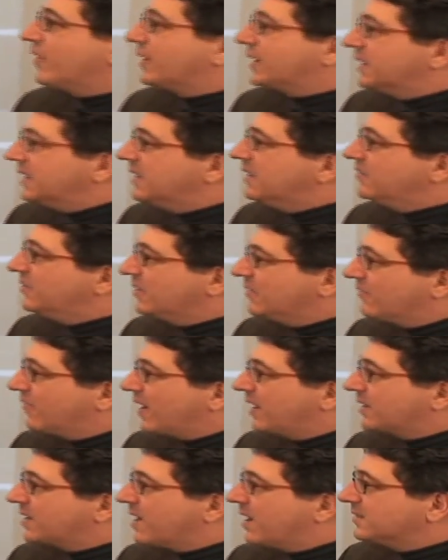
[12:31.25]
very easy to
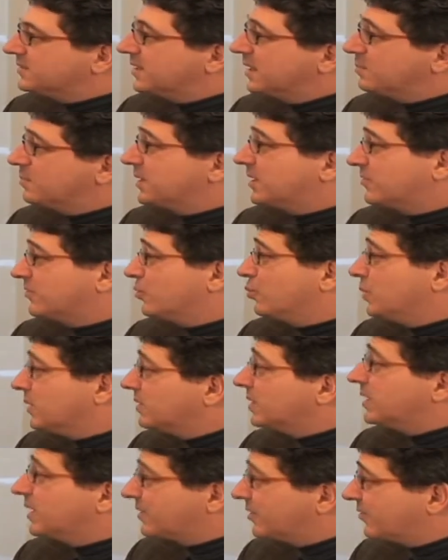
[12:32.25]
find content because you
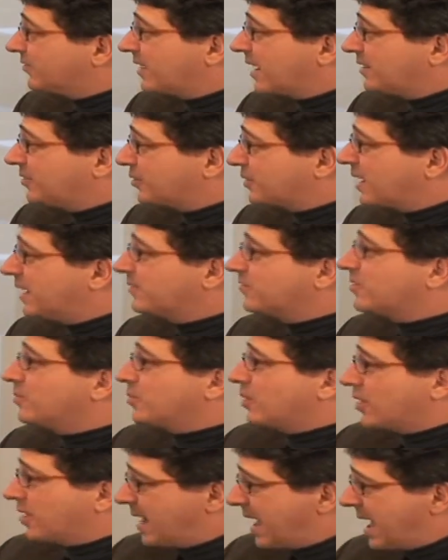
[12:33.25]
really understand your
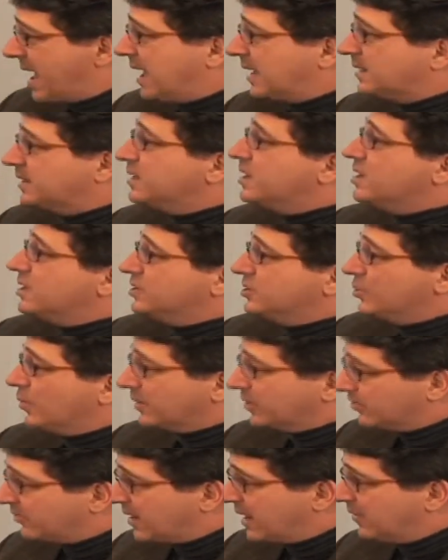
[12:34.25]
customer and you
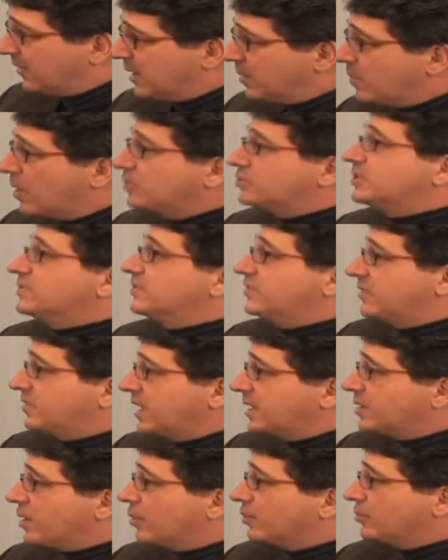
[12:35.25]
understand the emotions that
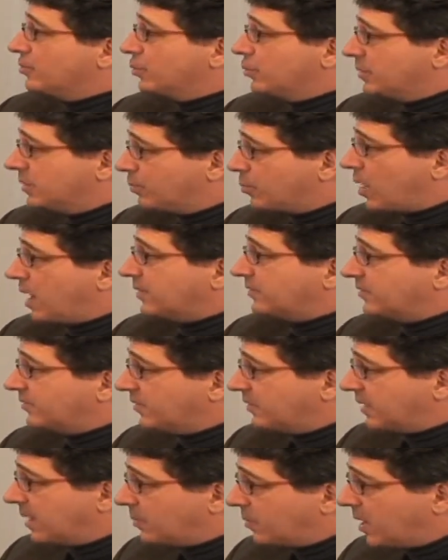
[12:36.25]
they go through in the process
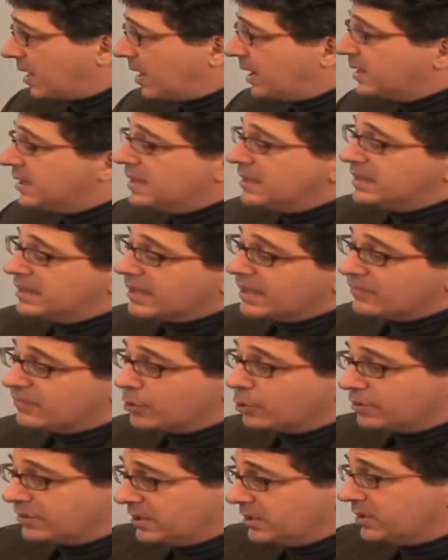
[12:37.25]
that they buy.
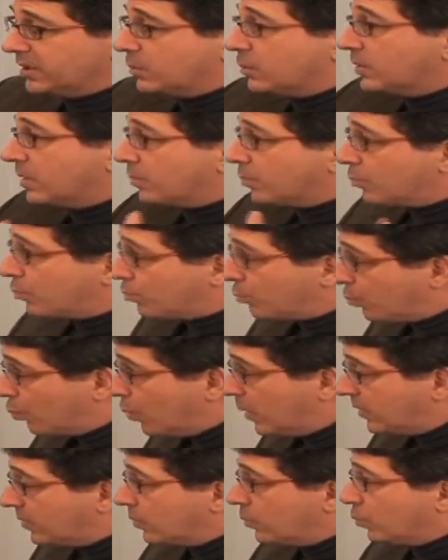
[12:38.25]
If you're dealing with a,
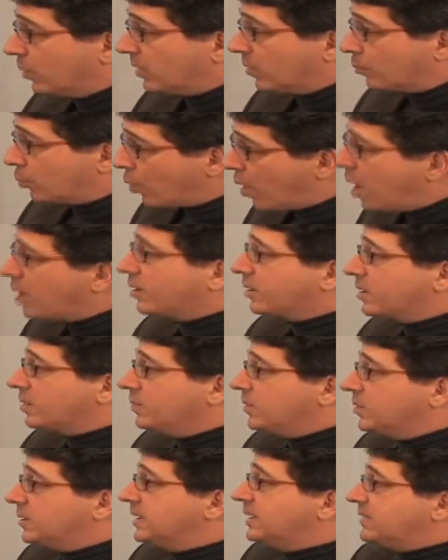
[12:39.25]
with, with a broader
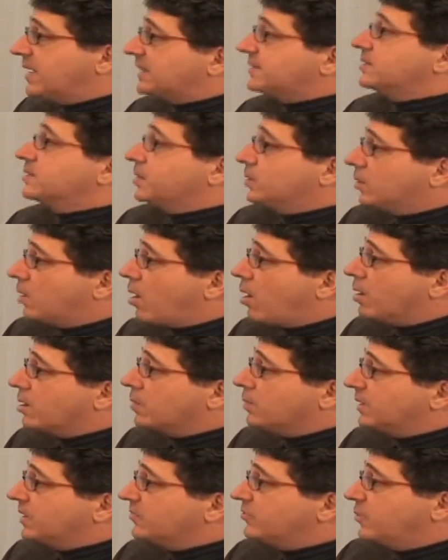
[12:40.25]
community, that's a little
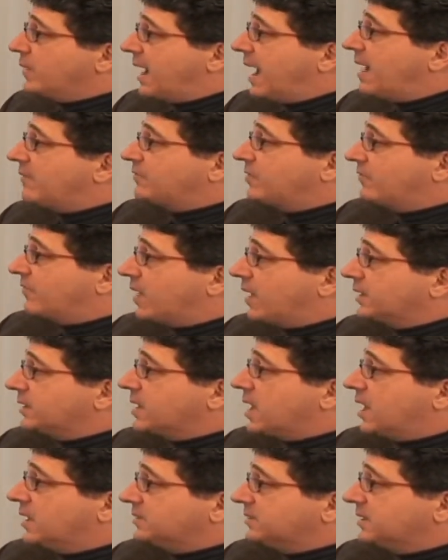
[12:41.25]
harder because you have to
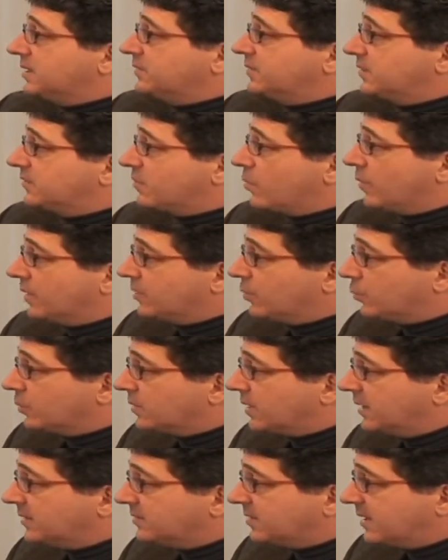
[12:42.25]
find content that's going to
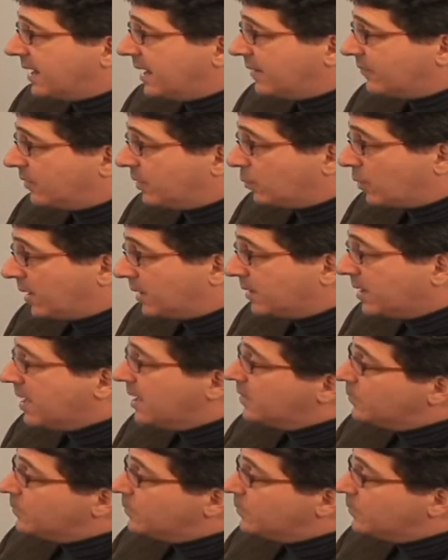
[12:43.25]
relate to everyone.